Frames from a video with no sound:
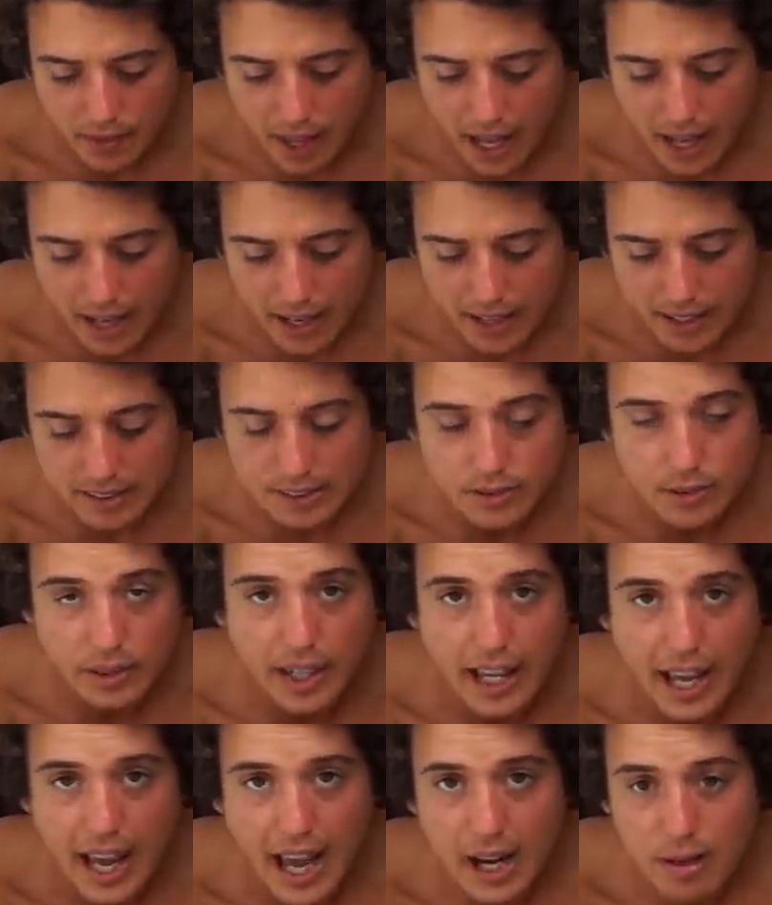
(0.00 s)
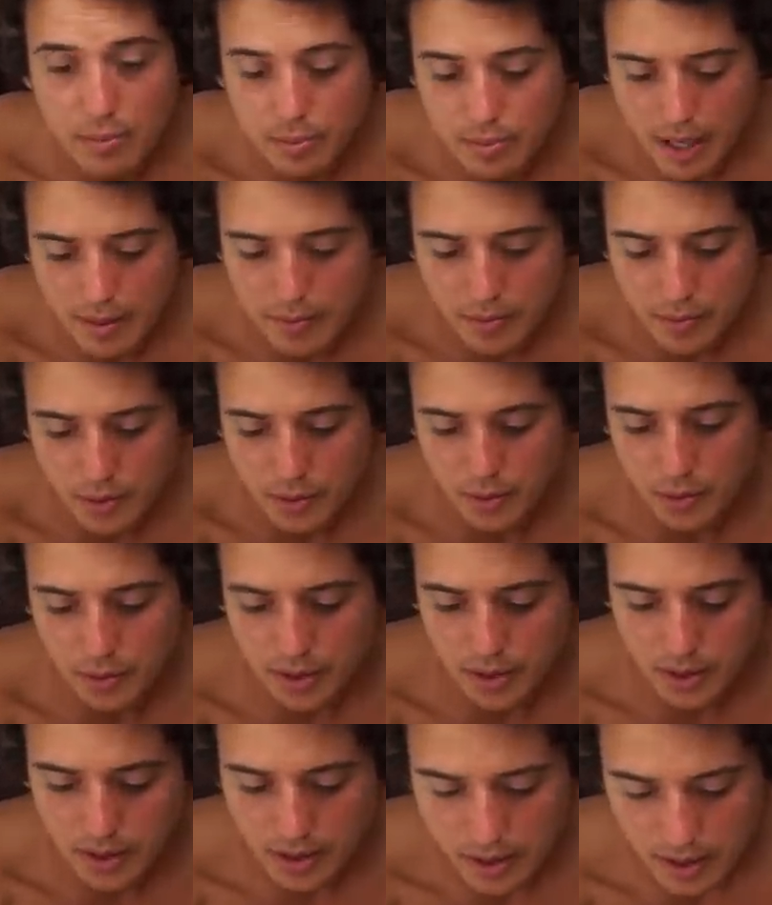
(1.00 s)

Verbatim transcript: and this really helped them to